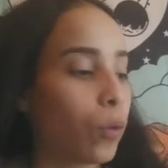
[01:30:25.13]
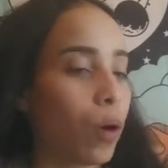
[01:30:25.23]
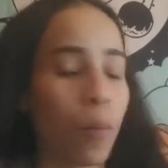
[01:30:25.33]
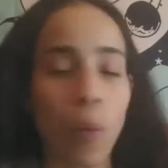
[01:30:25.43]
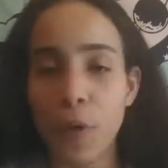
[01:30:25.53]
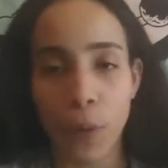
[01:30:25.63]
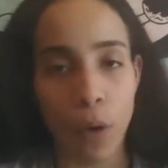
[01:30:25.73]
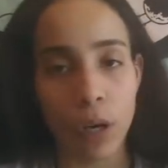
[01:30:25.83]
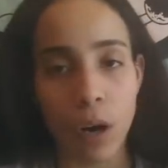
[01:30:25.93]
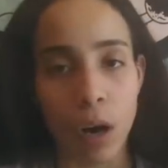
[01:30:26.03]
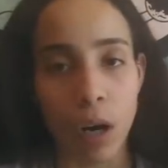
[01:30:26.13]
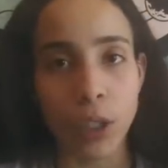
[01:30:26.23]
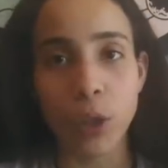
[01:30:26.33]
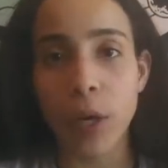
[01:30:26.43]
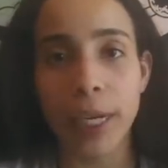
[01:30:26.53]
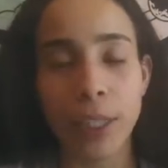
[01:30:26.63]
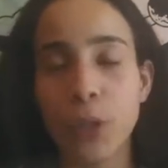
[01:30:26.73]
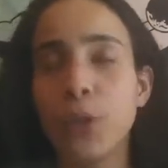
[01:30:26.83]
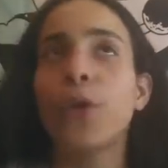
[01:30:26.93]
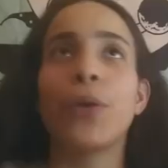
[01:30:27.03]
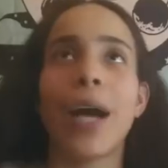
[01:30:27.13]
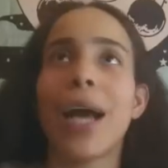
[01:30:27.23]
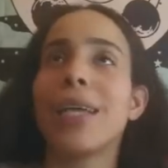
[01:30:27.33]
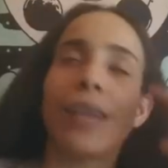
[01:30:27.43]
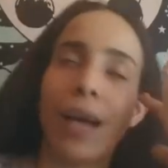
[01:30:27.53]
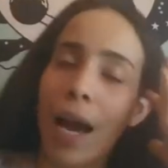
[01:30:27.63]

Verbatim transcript: Well, more than one card. You know, you guys,